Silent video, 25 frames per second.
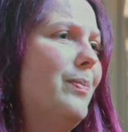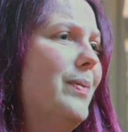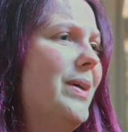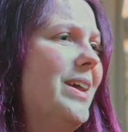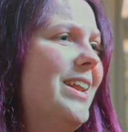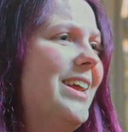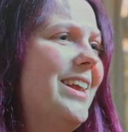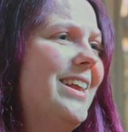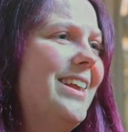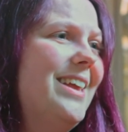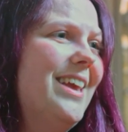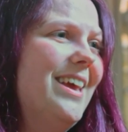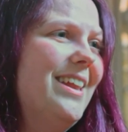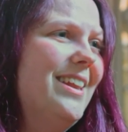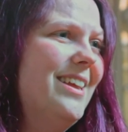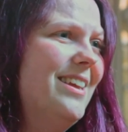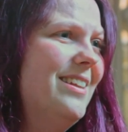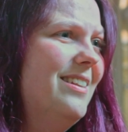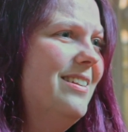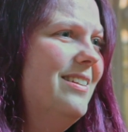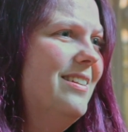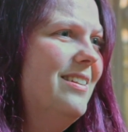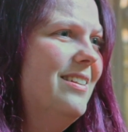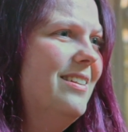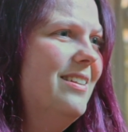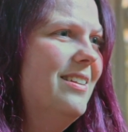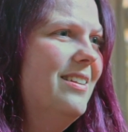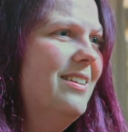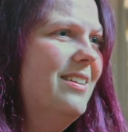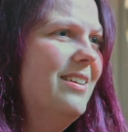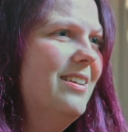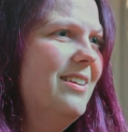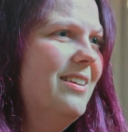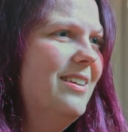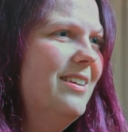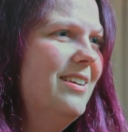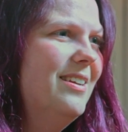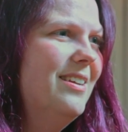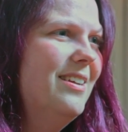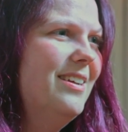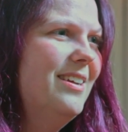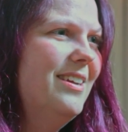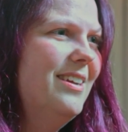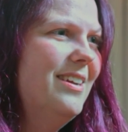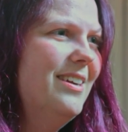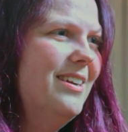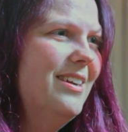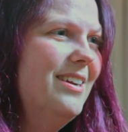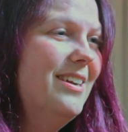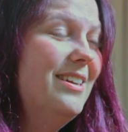But I get it.
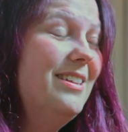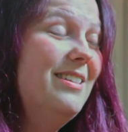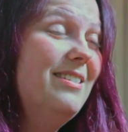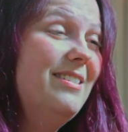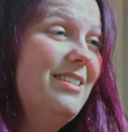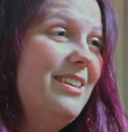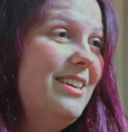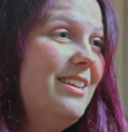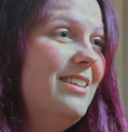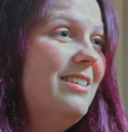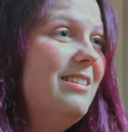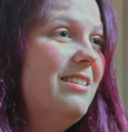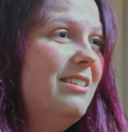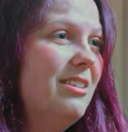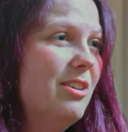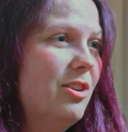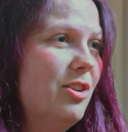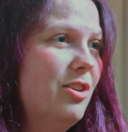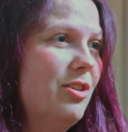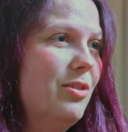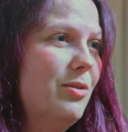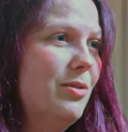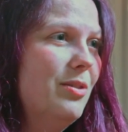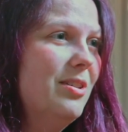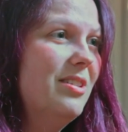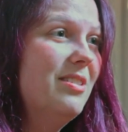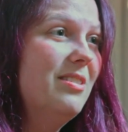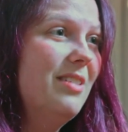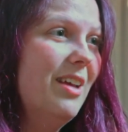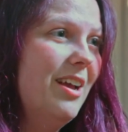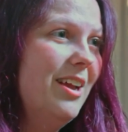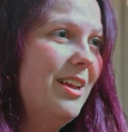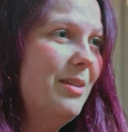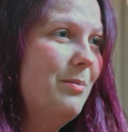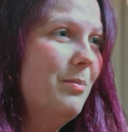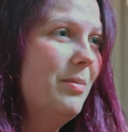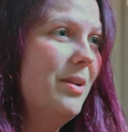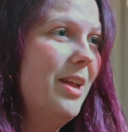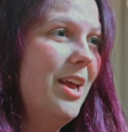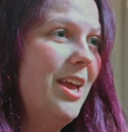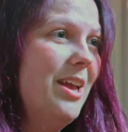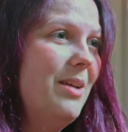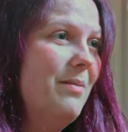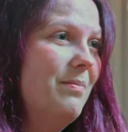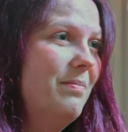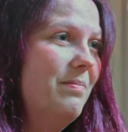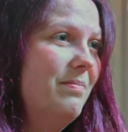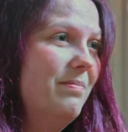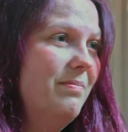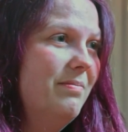It's easier to assign
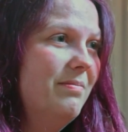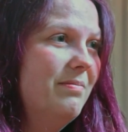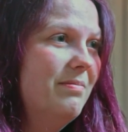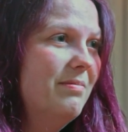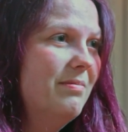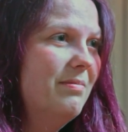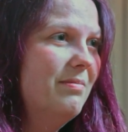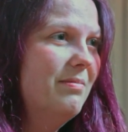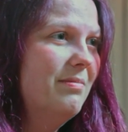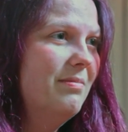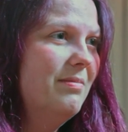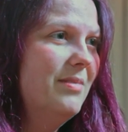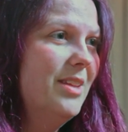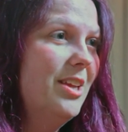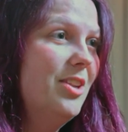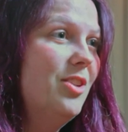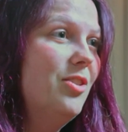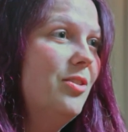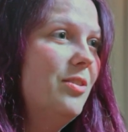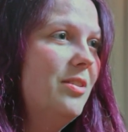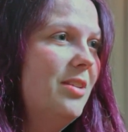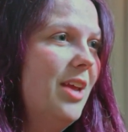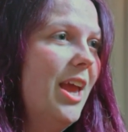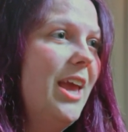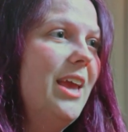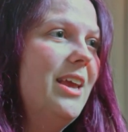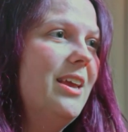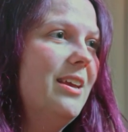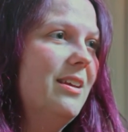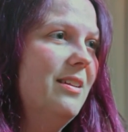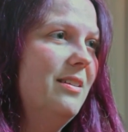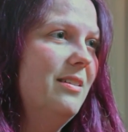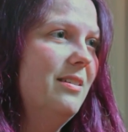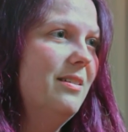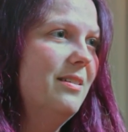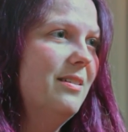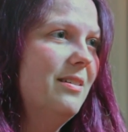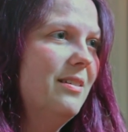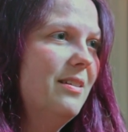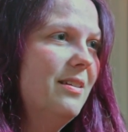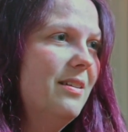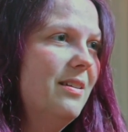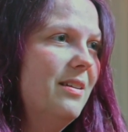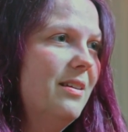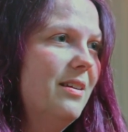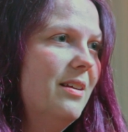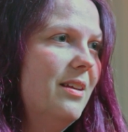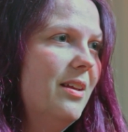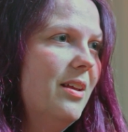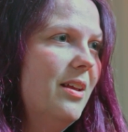blame than to take it.
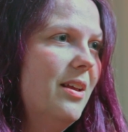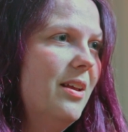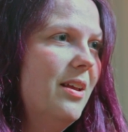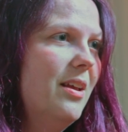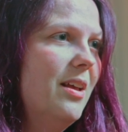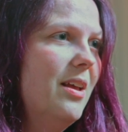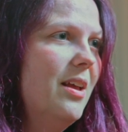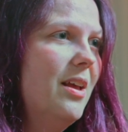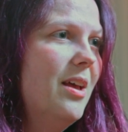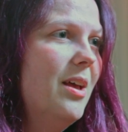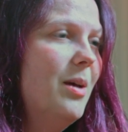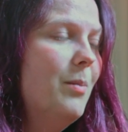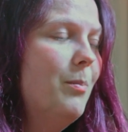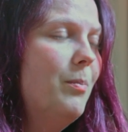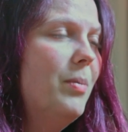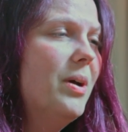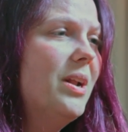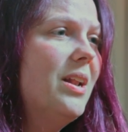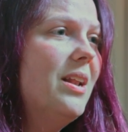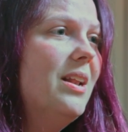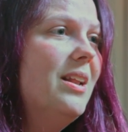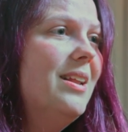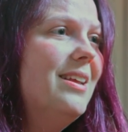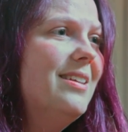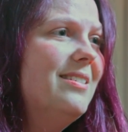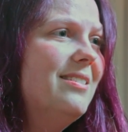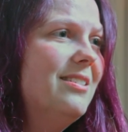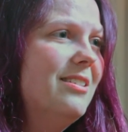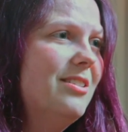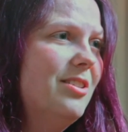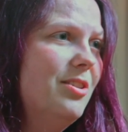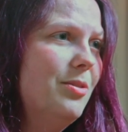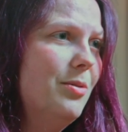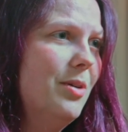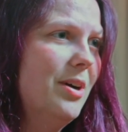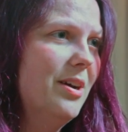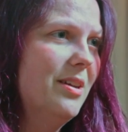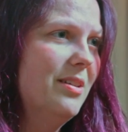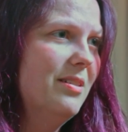But listen to